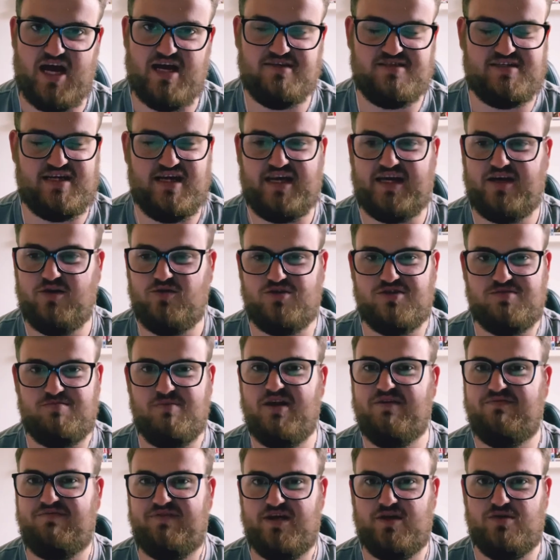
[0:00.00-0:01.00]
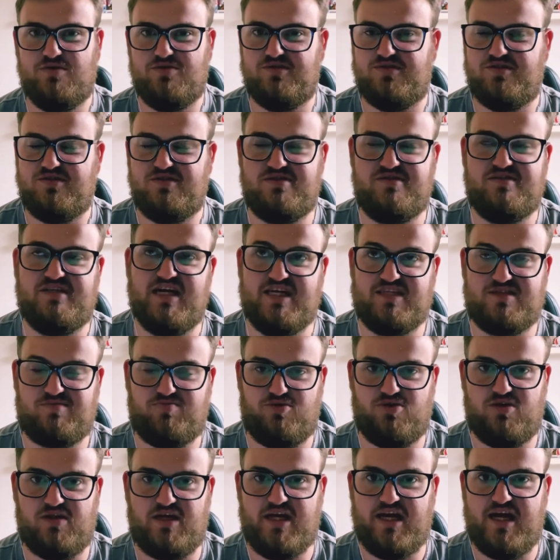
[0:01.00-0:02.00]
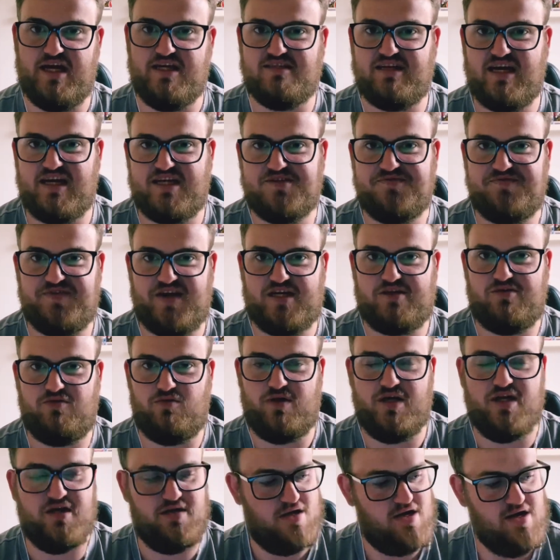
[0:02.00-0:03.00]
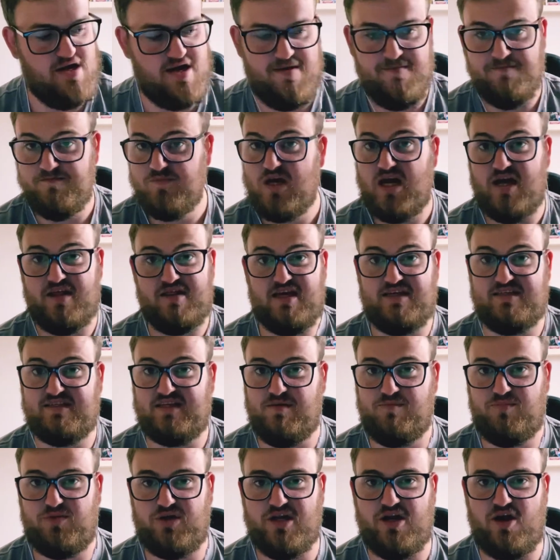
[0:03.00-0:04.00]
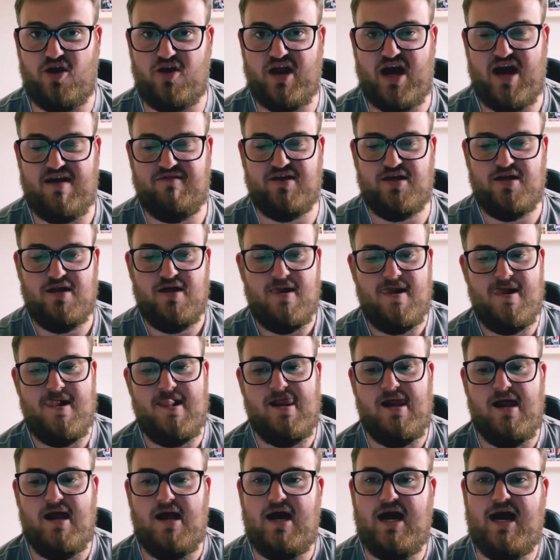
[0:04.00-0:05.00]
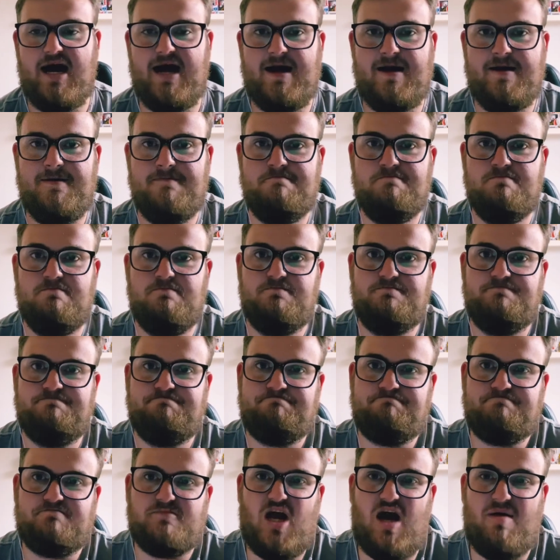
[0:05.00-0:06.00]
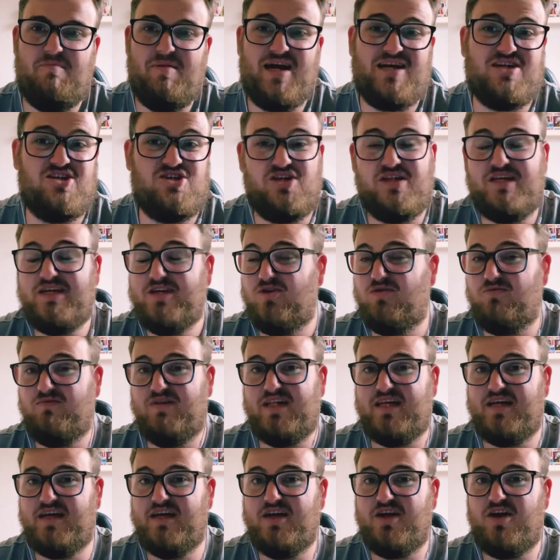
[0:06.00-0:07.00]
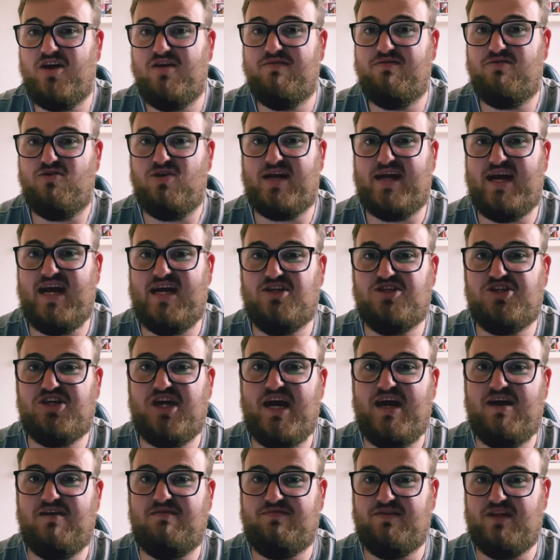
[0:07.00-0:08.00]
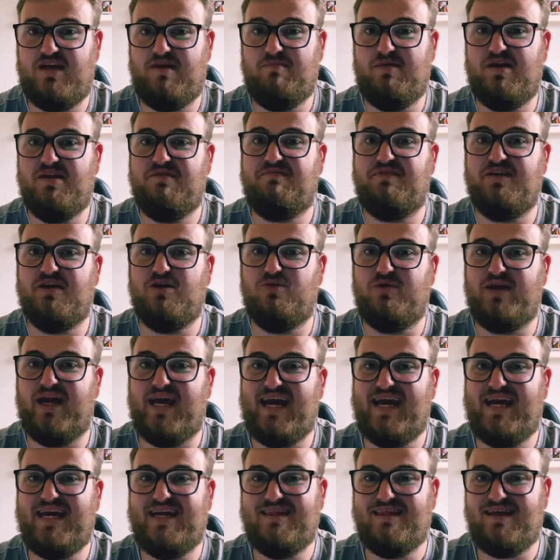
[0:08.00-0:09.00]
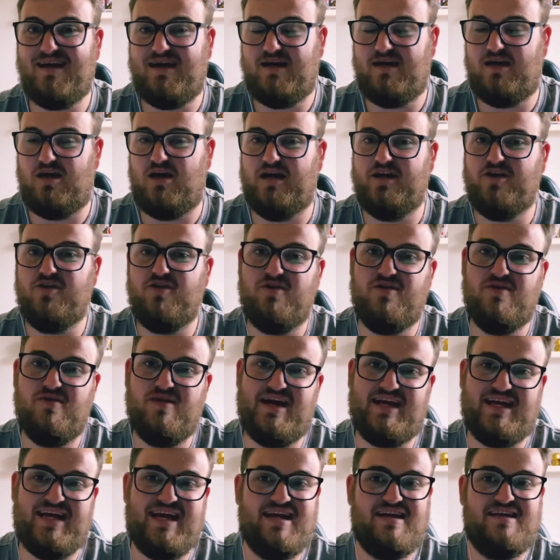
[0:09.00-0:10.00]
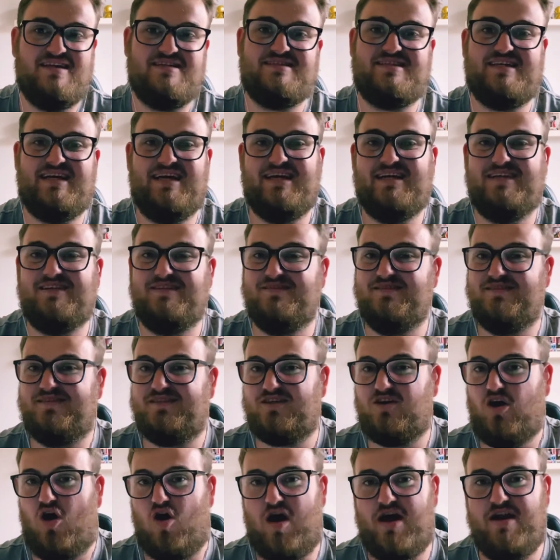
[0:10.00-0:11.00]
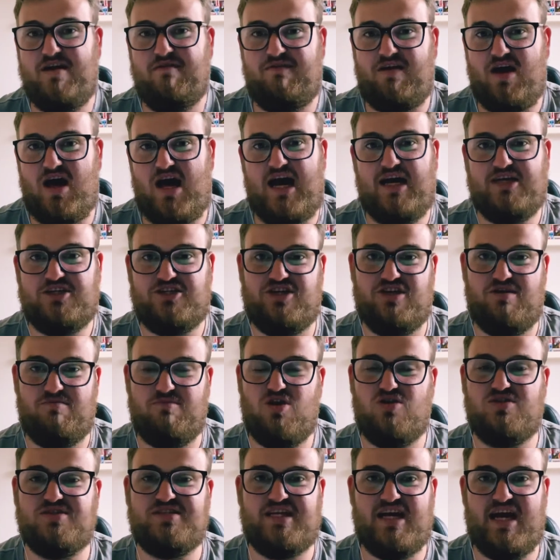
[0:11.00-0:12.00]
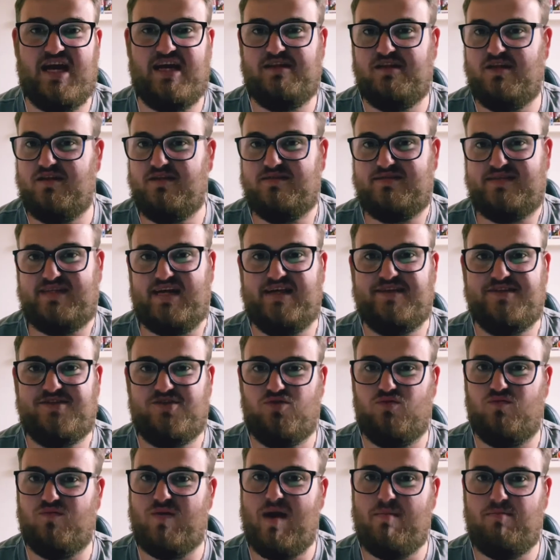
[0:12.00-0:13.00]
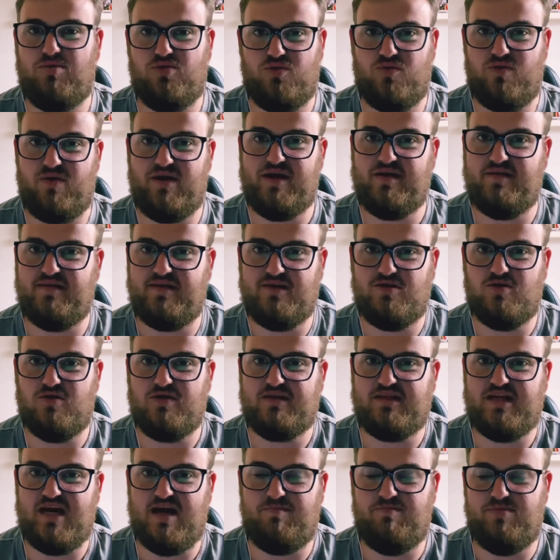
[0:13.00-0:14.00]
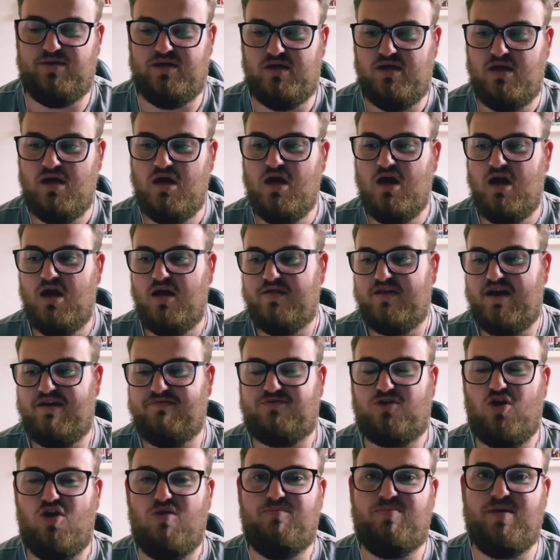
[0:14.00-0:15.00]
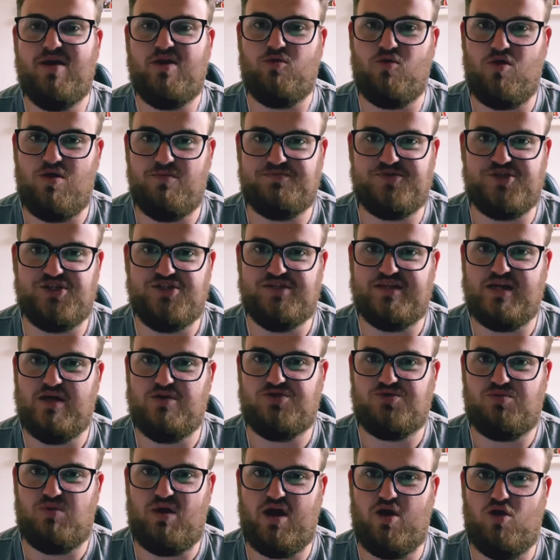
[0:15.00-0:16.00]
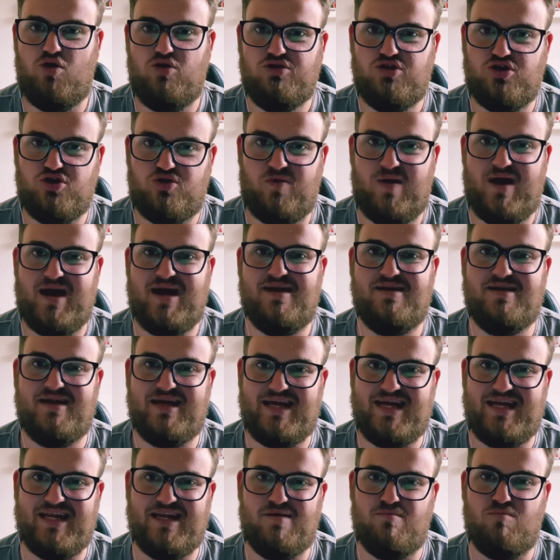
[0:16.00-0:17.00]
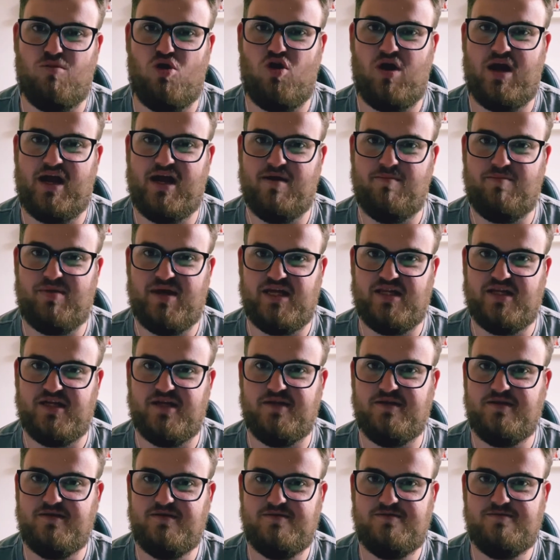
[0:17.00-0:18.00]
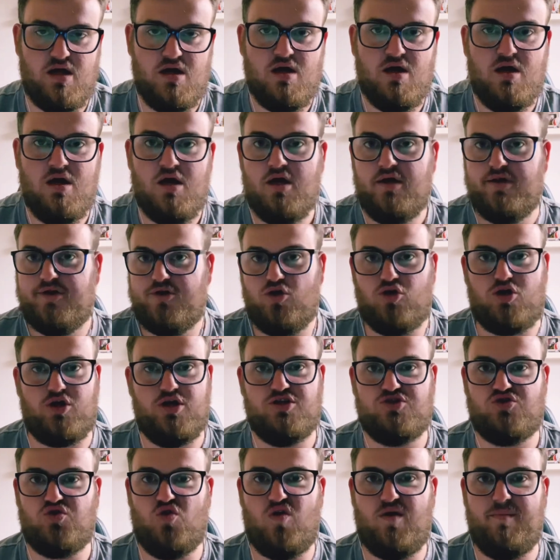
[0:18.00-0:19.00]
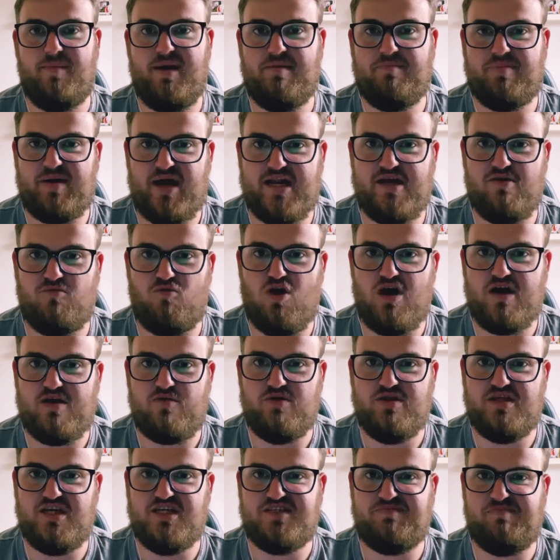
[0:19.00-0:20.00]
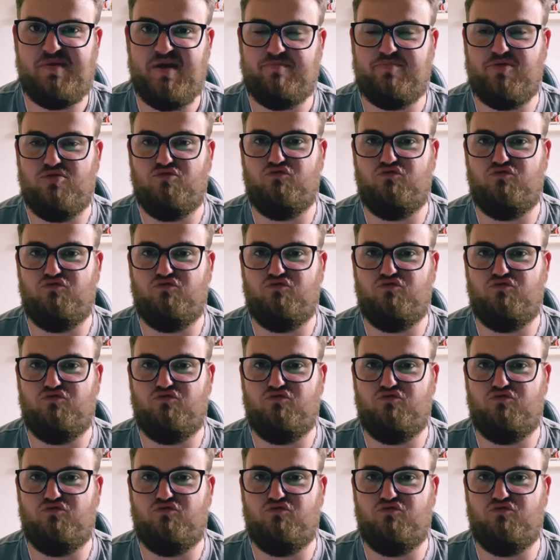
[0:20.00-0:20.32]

St. Kilda's midfield desperately needs X Factor in it, and they simply don't have it. I'm actually not really going to go for a cash cow for their midfield either. I know, again, it sounds kind of harsh, and I'm not saying that the Saints are a rabble or anything like that, but they've got better options elsewhere on the ground, in my opinion. Not going to talk about Paddy Ryder in this bit, but